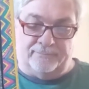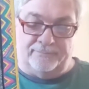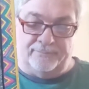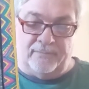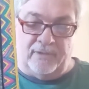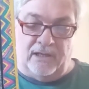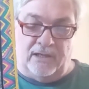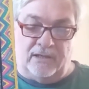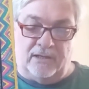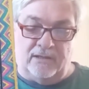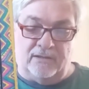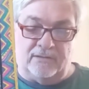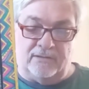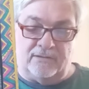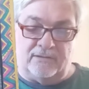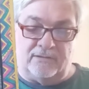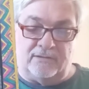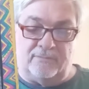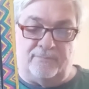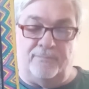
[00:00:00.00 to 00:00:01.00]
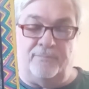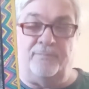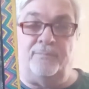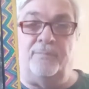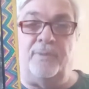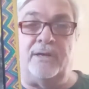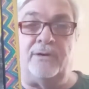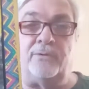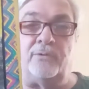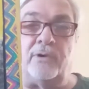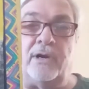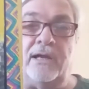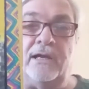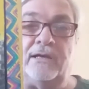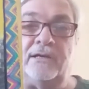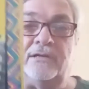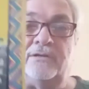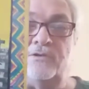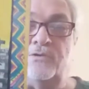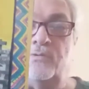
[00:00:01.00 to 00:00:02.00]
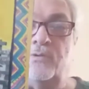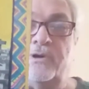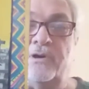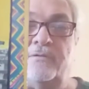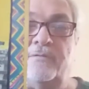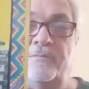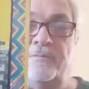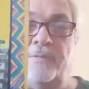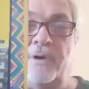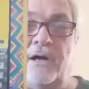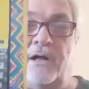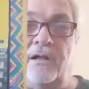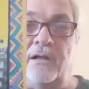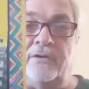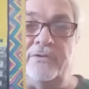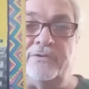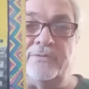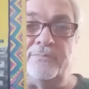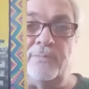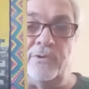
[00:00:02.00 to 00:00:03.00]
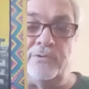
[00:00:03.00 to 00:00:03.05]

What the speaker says: It has been ranked as one of Paul's